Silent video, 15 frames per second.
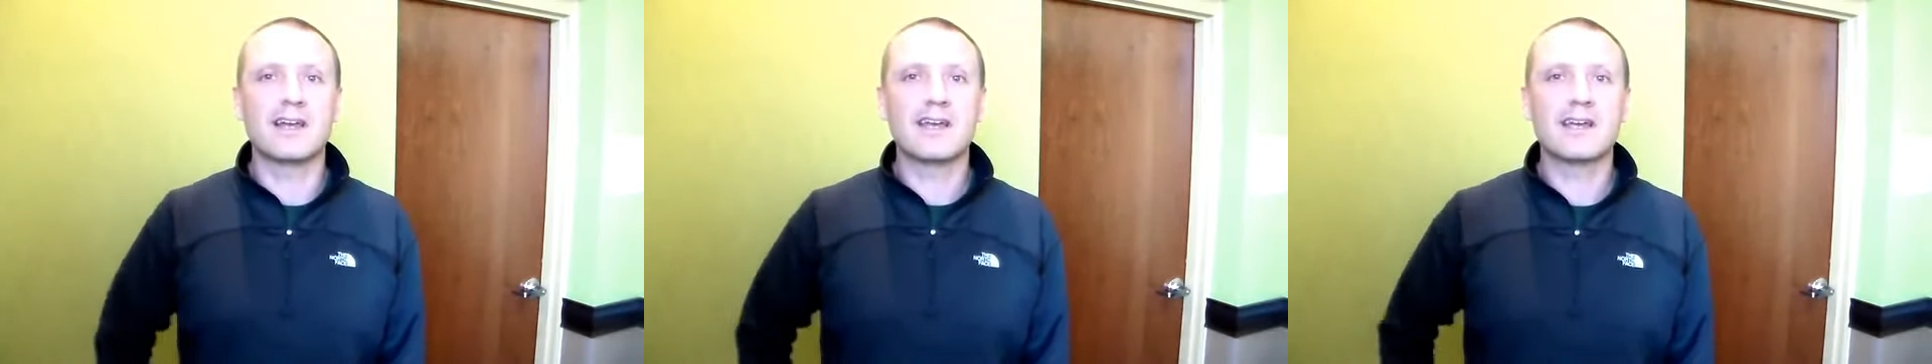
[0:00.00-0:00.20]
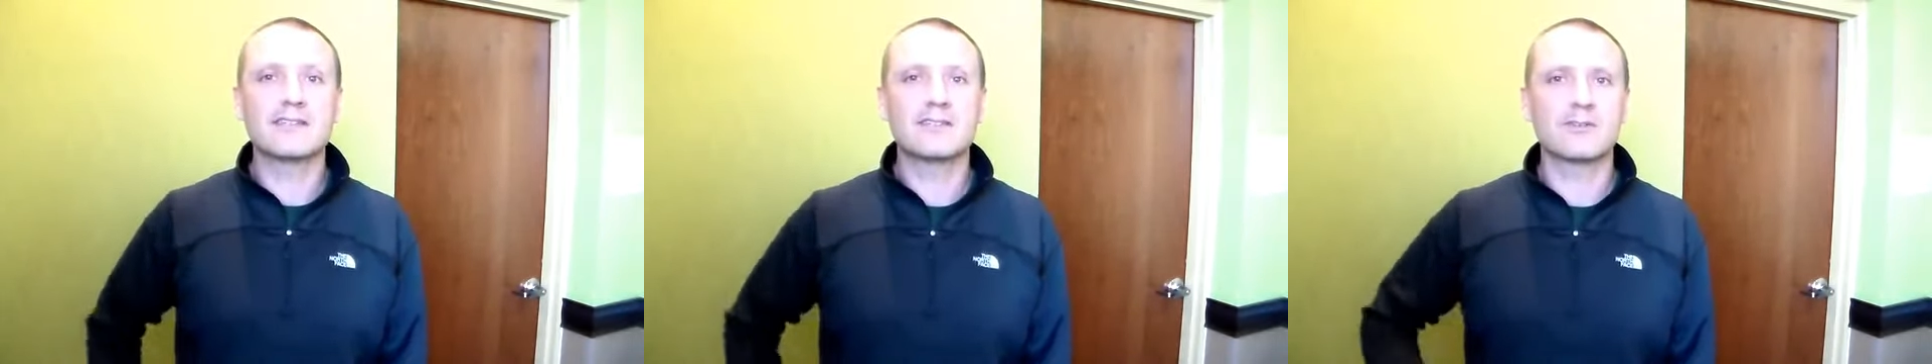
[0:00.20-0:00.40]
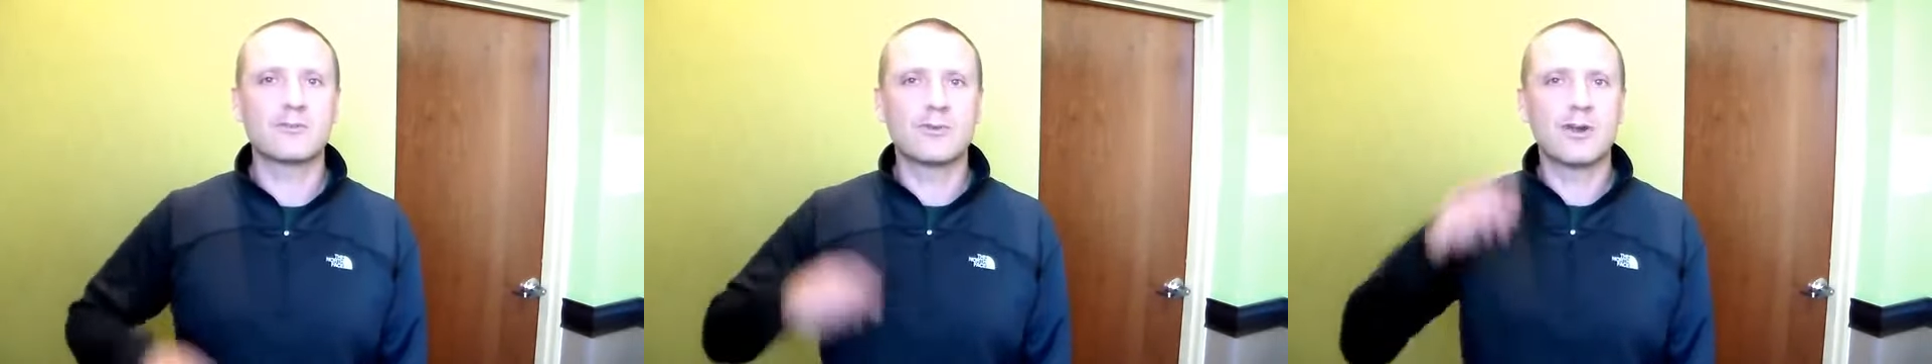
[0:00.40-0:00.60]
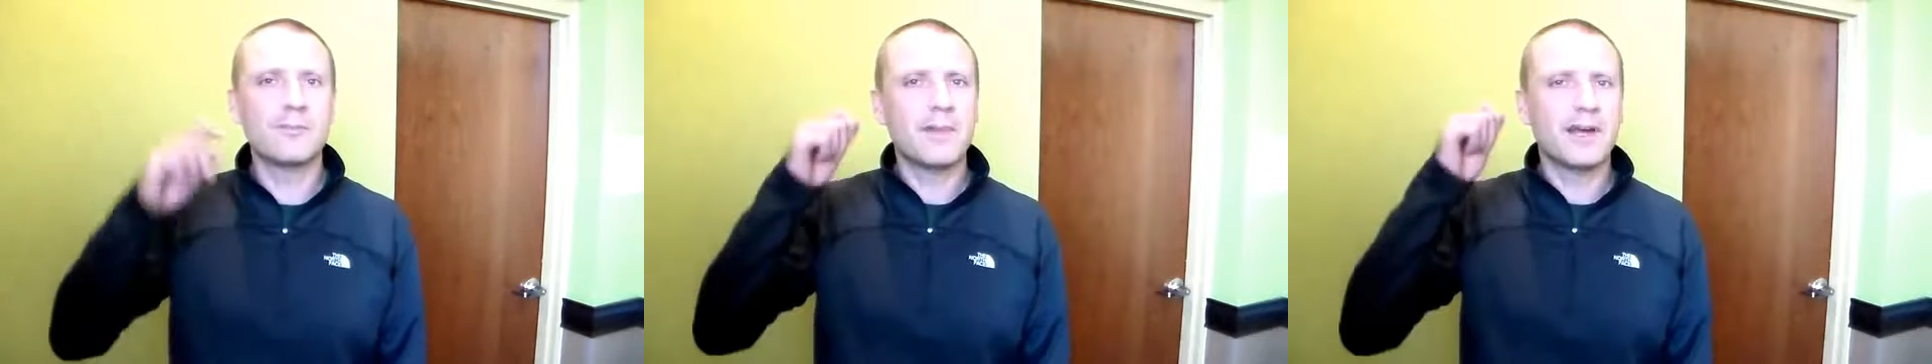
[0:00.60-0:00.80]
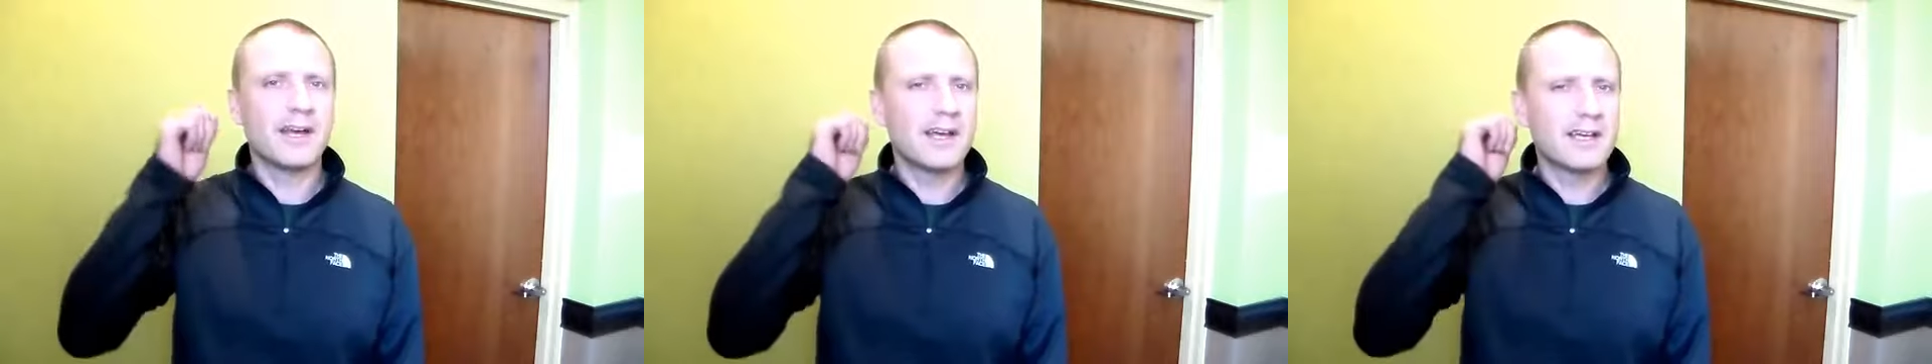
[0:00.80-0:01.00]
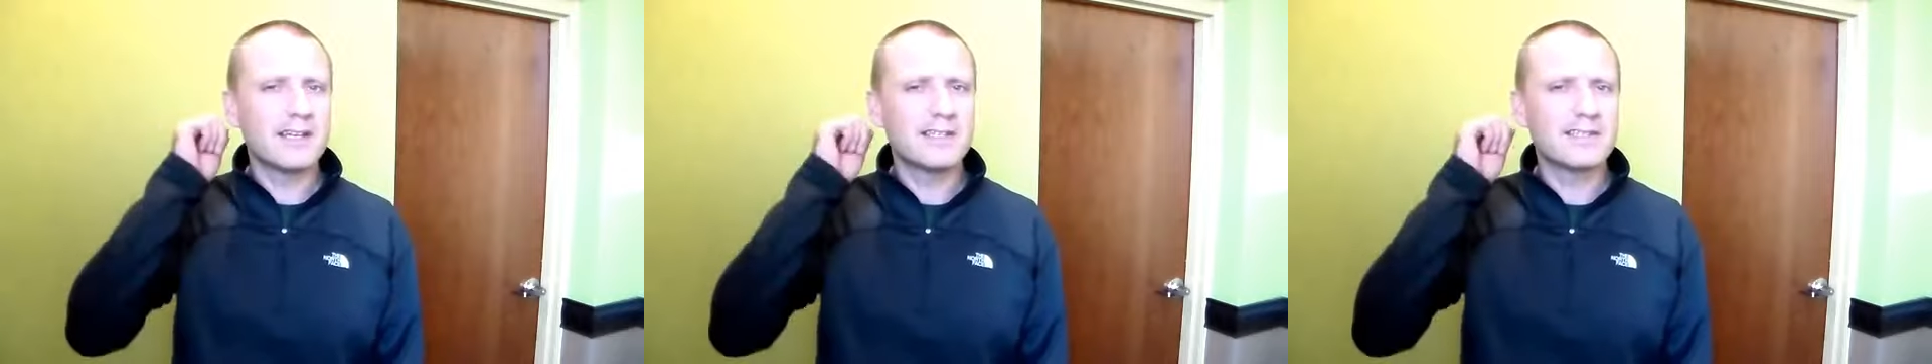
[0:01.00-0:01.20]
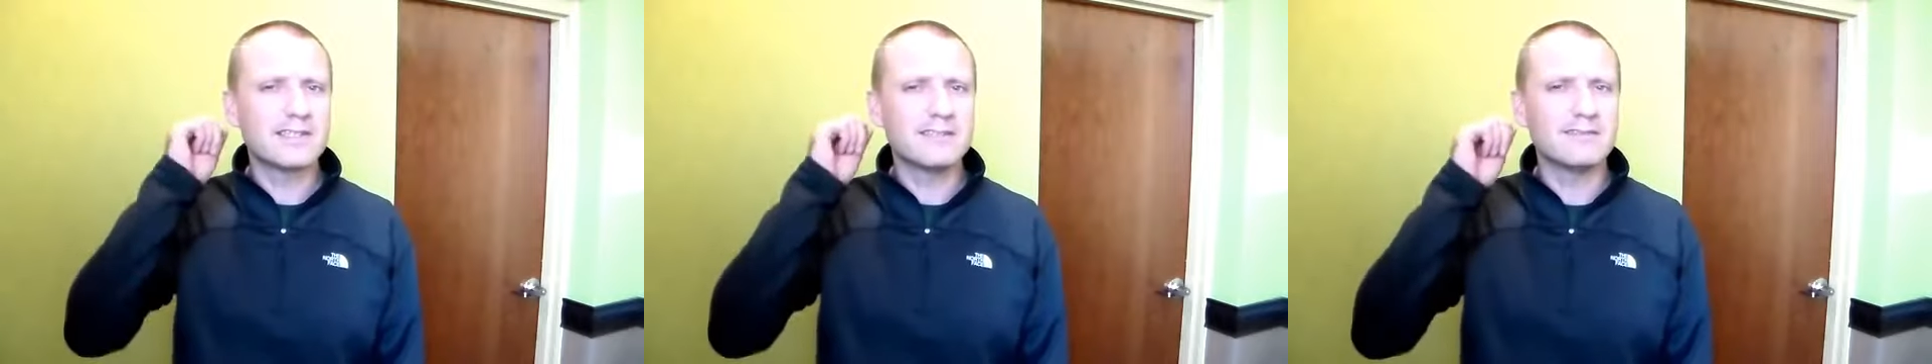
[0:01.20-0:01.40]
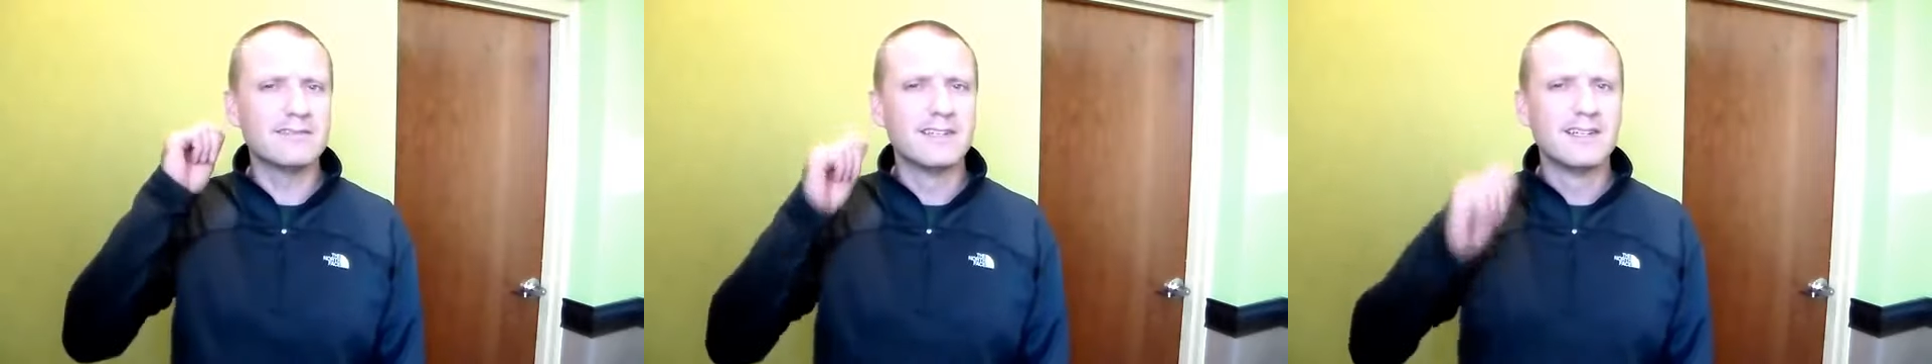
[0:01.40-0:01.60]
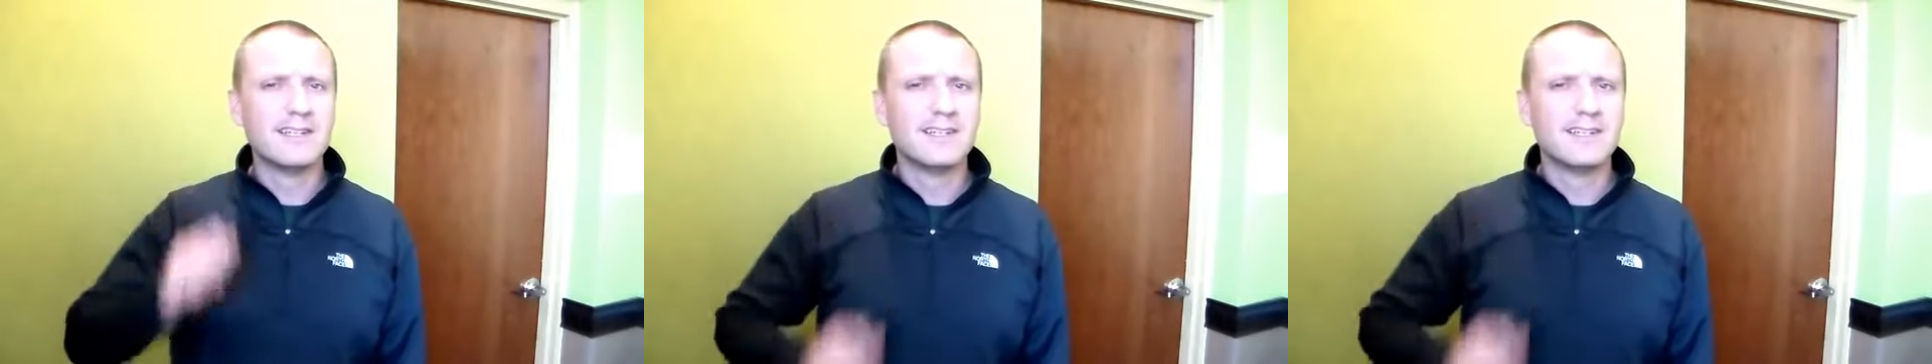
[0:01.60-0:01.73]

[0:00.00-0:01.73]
I, had to rub my eyes and